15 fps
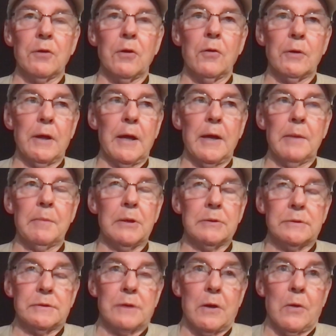goal game. And
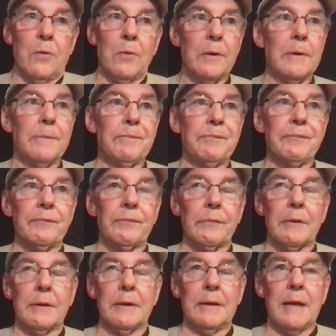so,
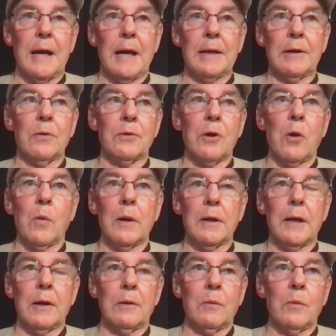yeah, I don't know what
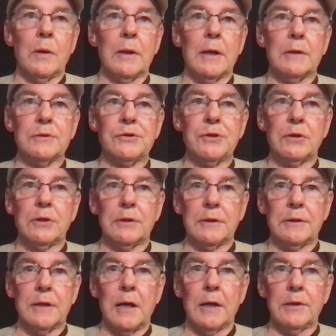else you could
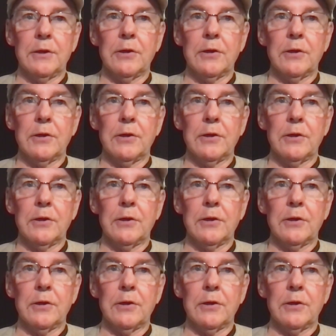have done.